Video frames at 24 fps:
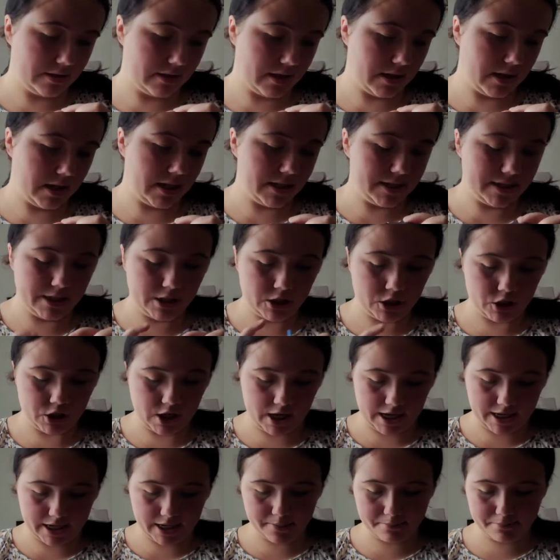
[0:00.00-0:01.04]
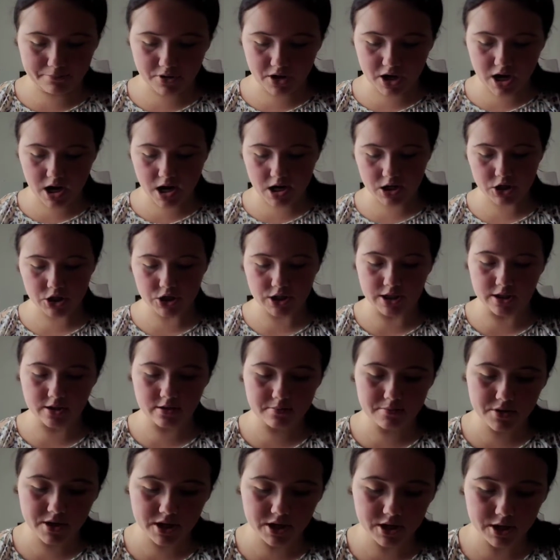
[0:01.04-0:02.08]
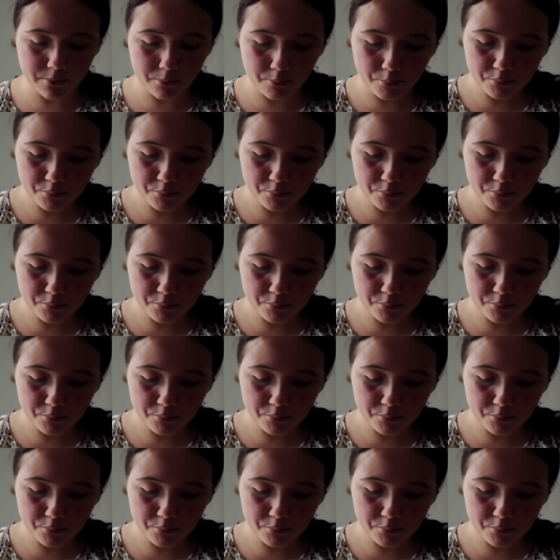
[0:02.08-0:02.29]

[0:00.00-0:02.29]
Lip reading: Easy Shading Brush, shader brush,